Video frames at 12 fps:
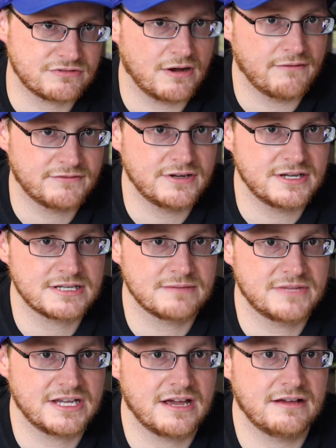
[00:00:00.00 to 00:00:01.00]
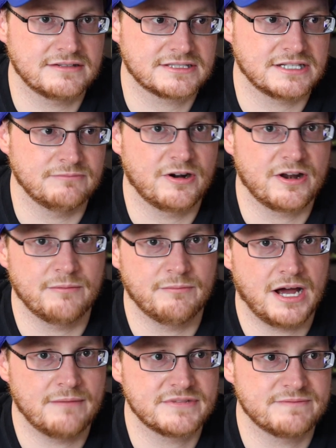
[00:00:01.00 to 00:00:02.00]
were off doing something else, and one of the
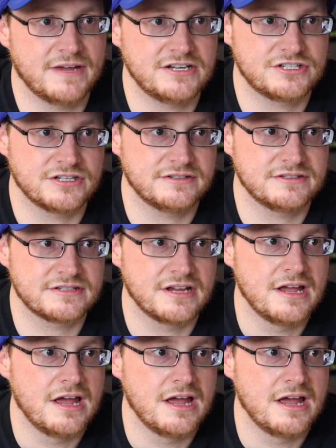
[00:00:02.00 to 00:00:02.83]
moms mentions,